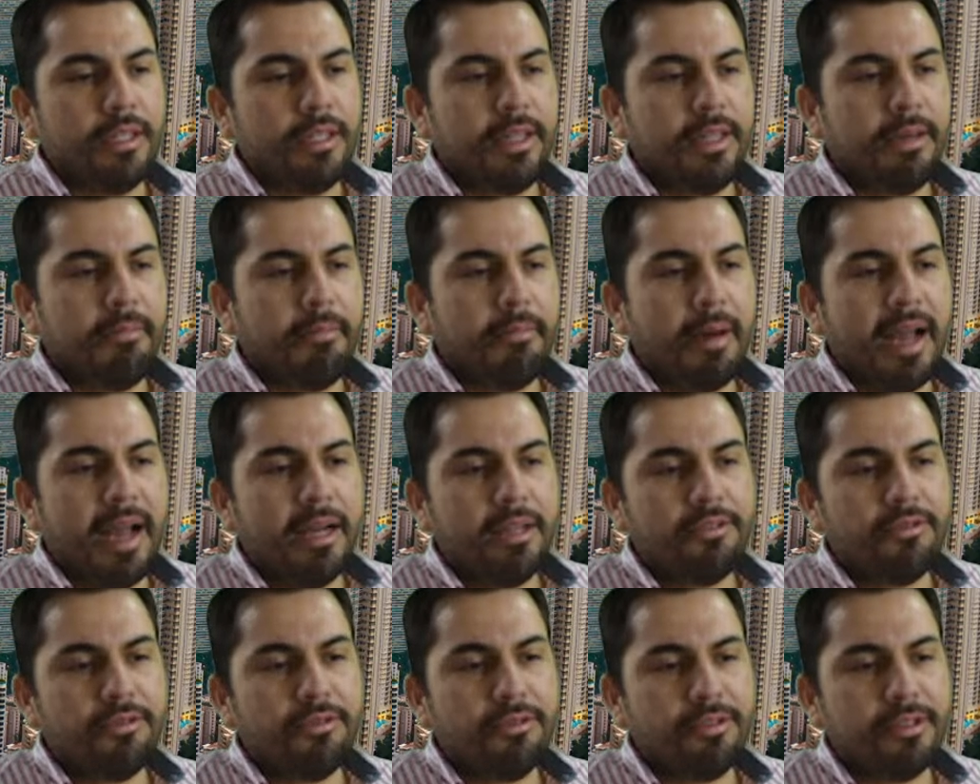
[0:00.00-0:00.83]
The
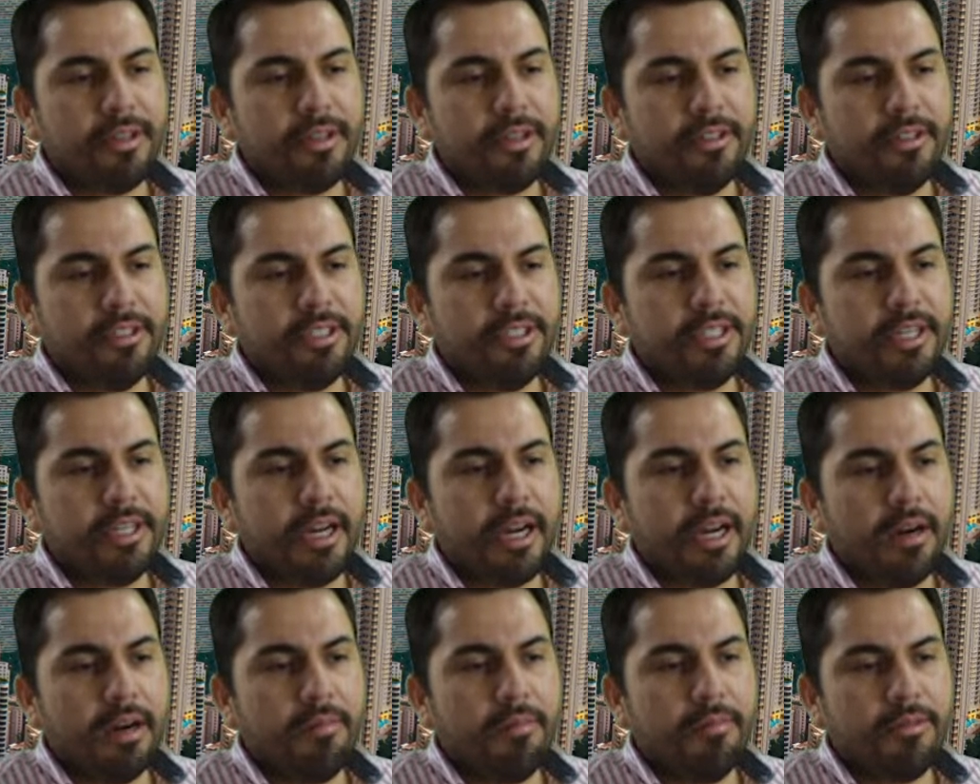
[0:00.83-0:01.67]
bank's research
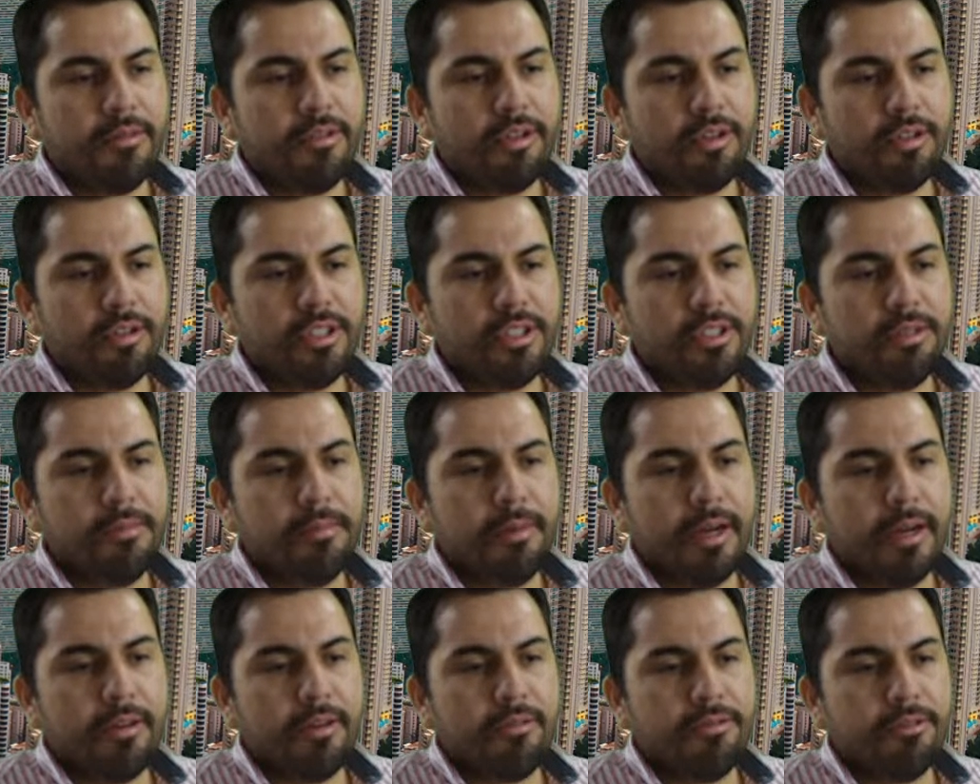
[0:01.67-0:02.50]
arm, Deutsche
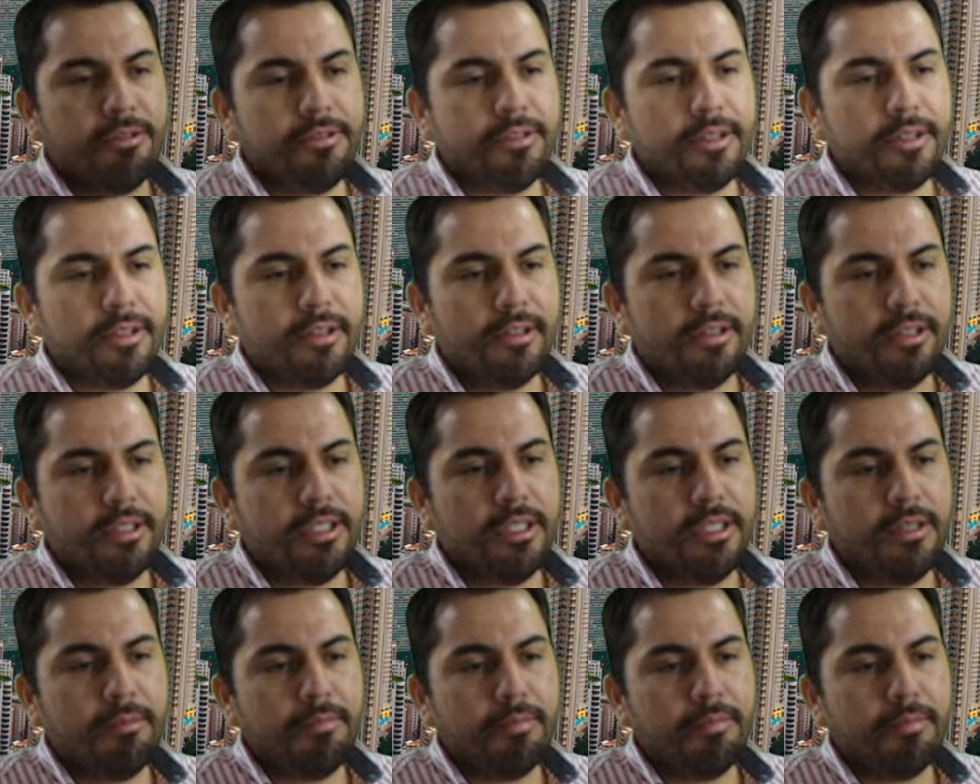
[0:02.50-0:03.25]
Bank Research,